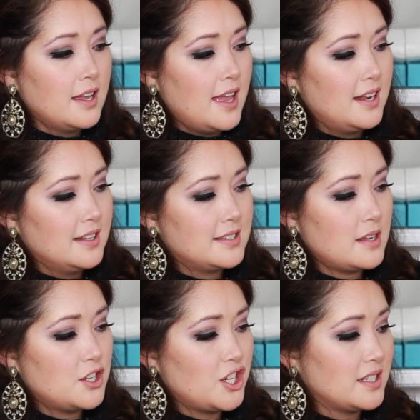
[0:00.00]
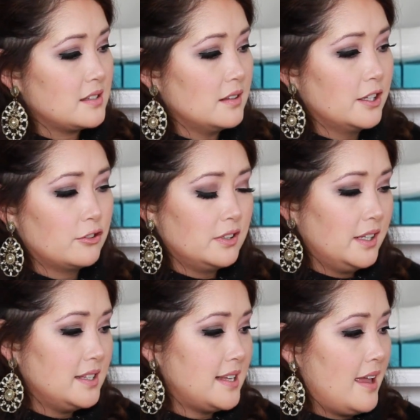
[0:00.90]
And it's just
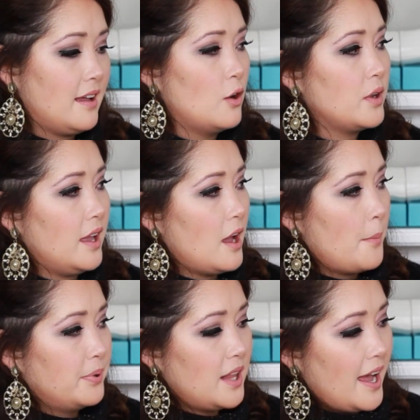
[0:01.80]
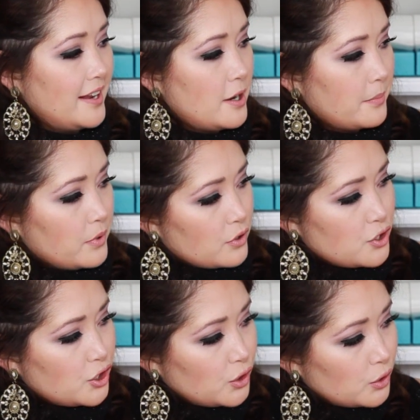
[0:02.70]
literally saying, okay, apply number
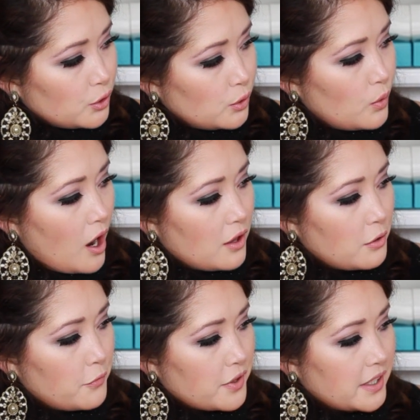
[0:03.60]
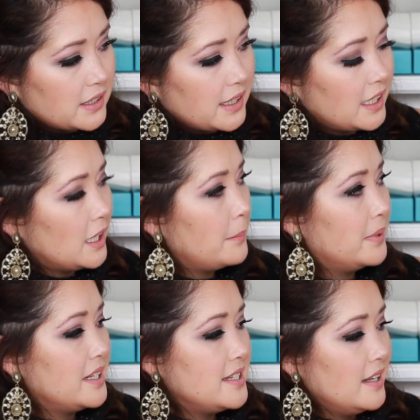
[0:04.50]
2 all over the lid,
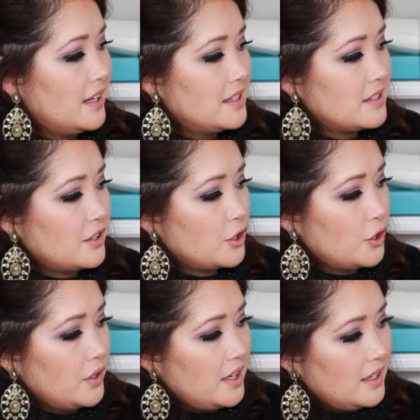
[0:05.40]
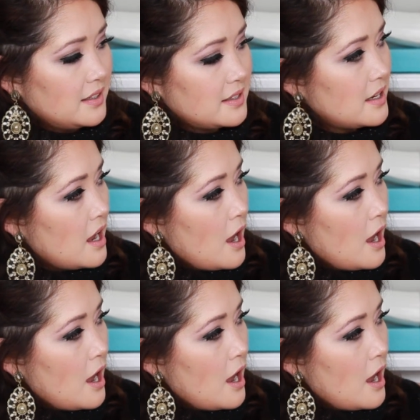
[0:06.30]
blending it into the crease.